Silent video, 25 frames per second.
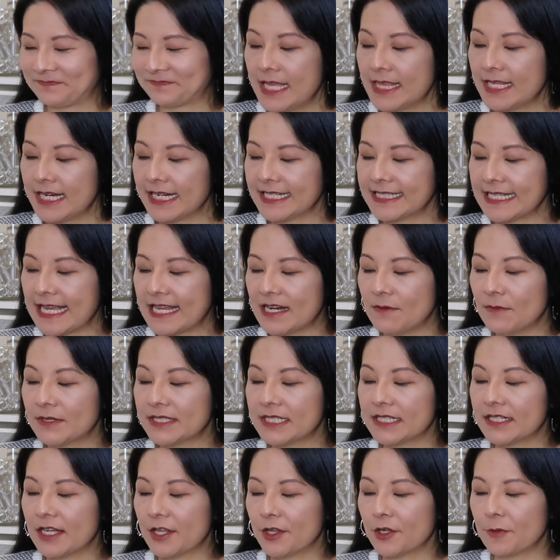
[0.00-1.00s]
The next item was
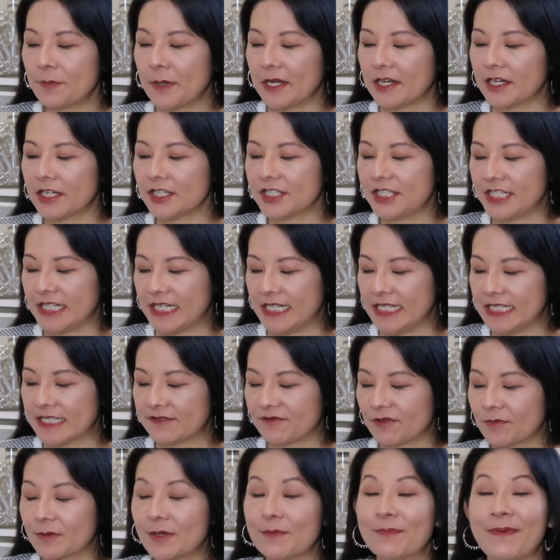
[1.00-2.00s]
another pair of jeans
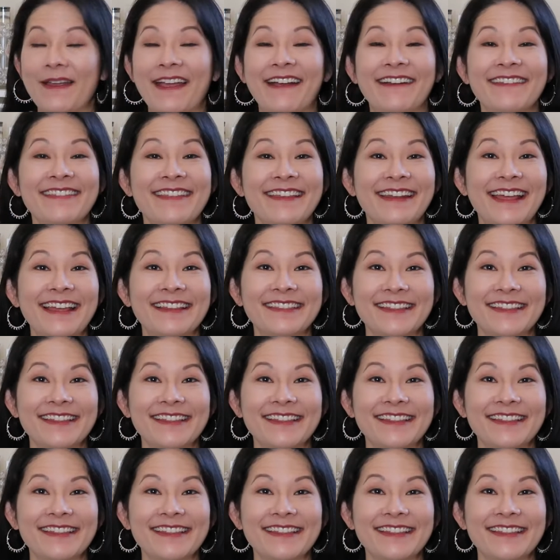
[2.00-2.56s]
from a brand that I